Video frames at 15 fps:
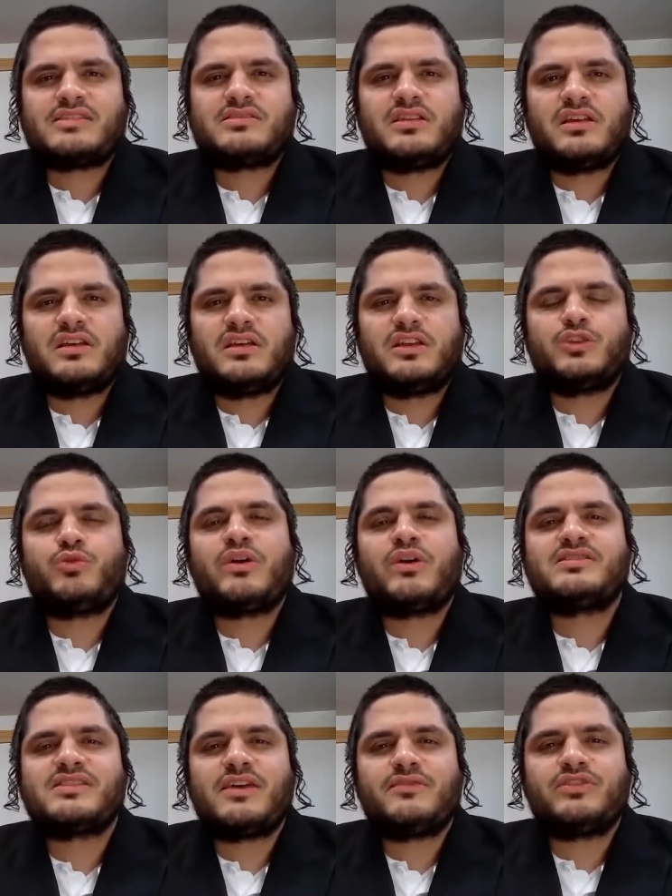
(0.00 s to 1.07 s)
last uh, in
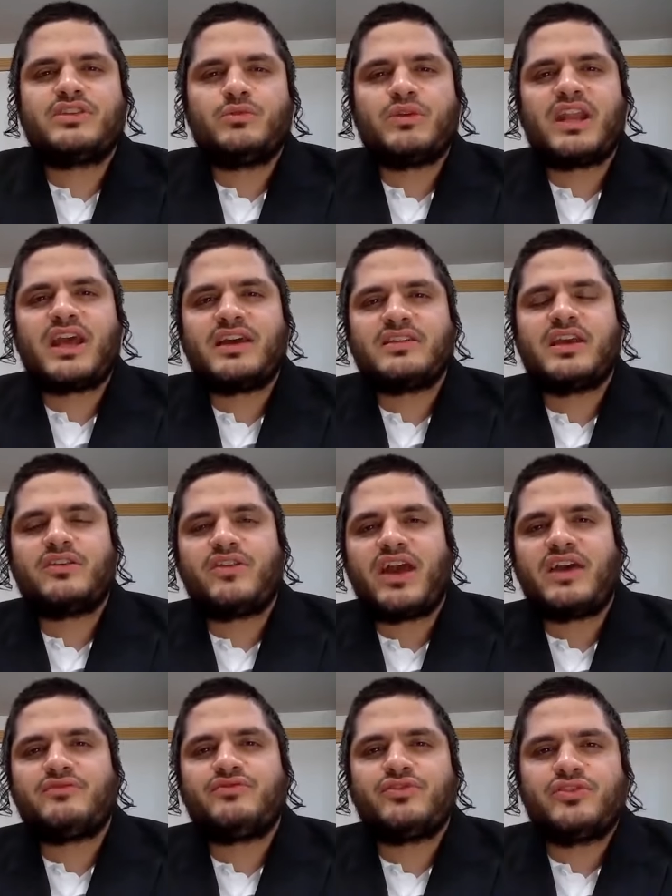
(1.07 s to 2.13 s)
2017 when Ed Day
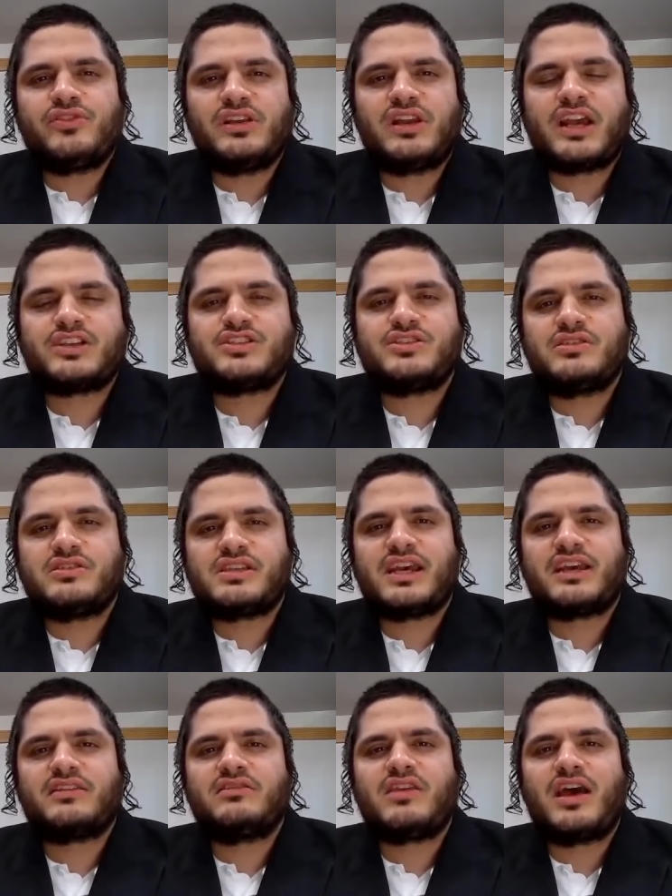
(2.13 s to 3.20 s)
ran for re-election the
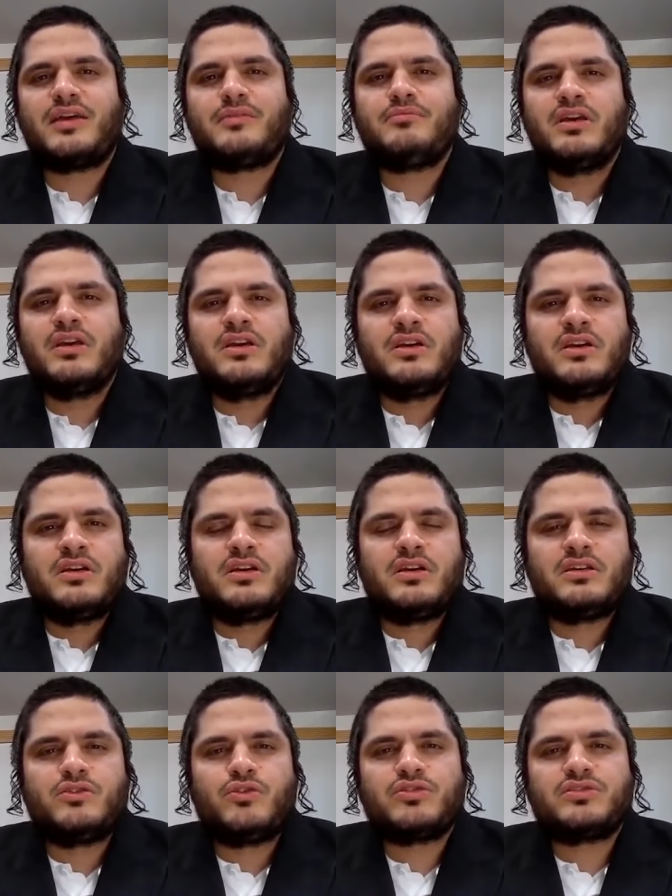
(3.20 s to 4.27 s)
second time,
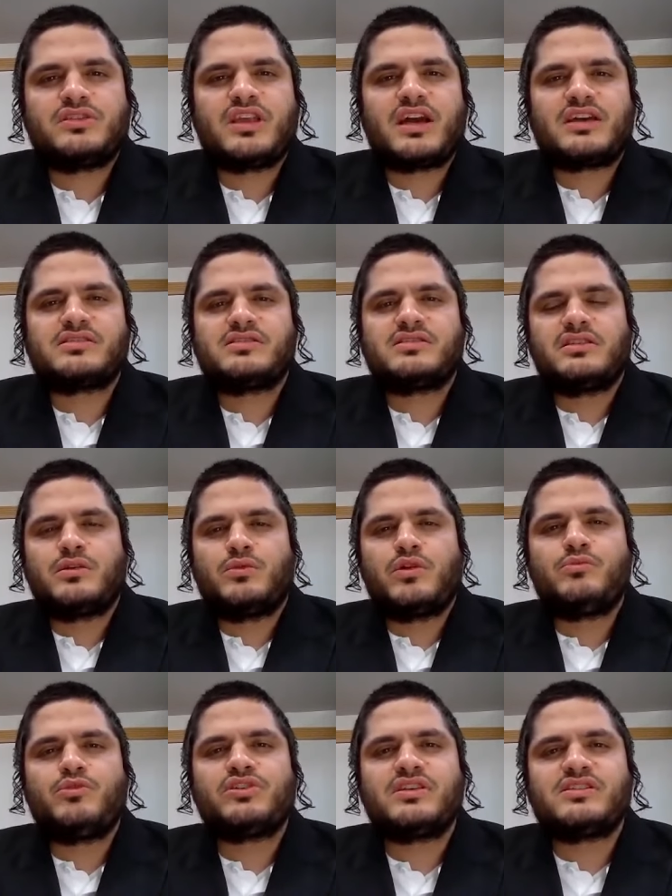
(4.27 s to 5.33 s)
uh, the Orthodox there
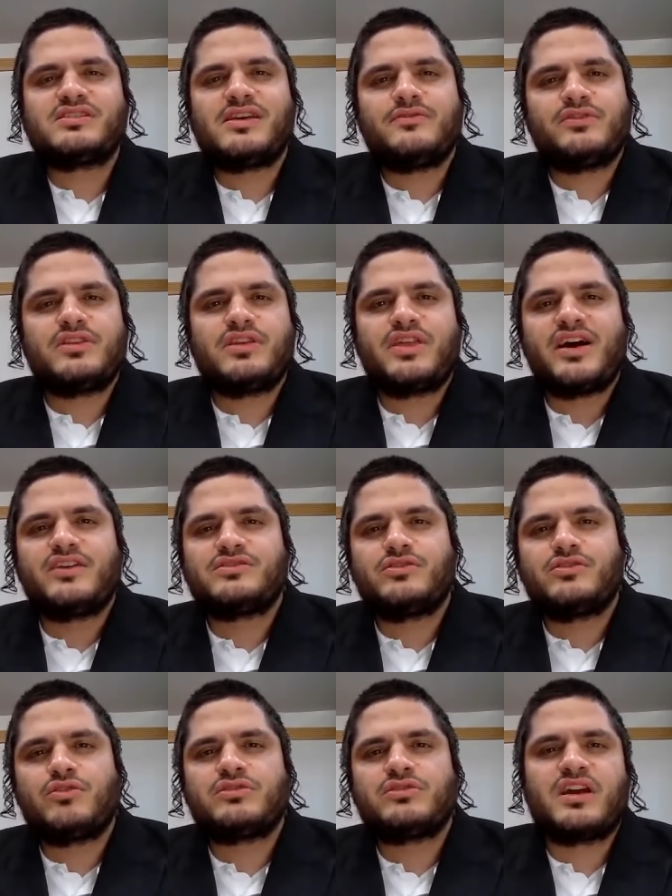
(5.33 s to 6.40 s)
were more than
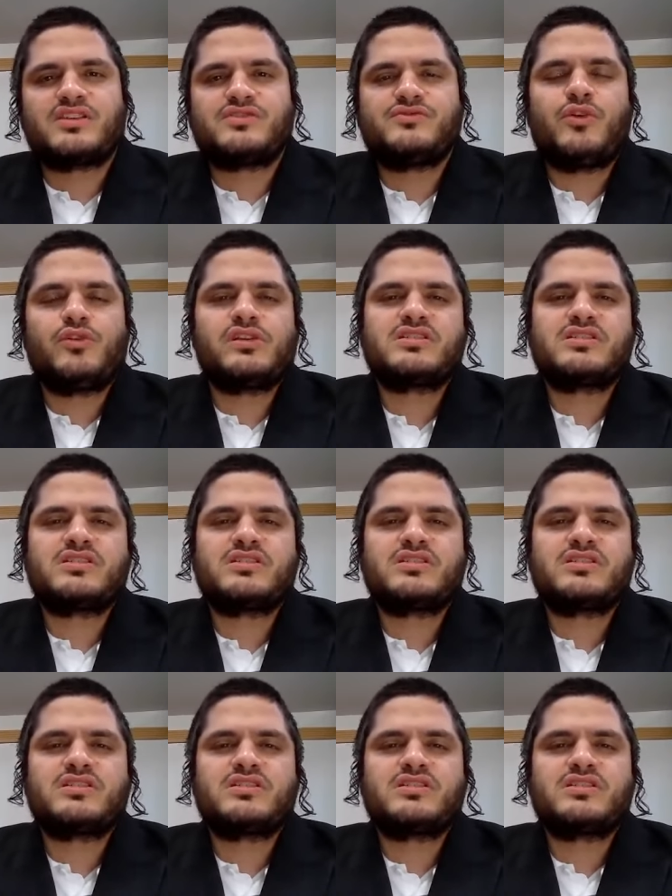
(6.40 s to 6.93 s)
17,000 Orthodox